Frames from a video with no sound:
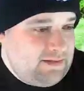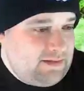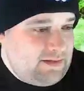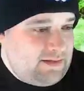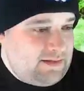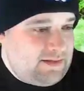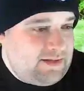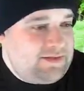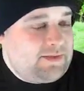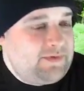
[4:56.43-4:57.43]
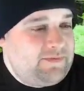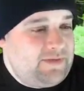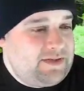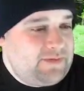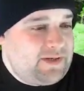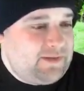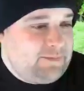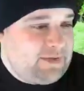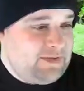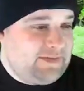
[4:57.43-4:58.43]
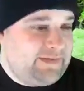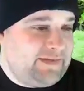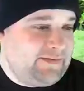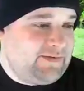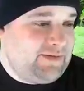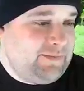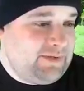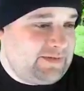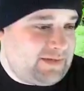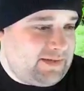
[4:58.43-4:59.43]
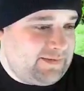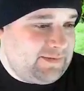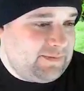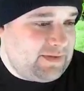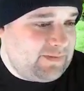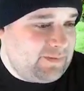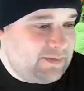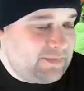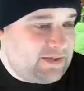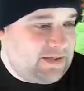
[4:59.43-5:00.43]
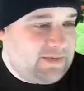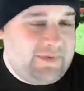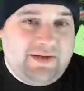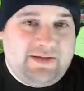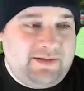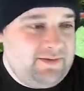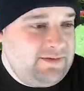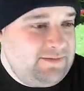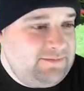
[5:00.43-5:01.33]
Tropical Freshwater Abode says your stream looks awesome. Nice work, Bob. Thank you.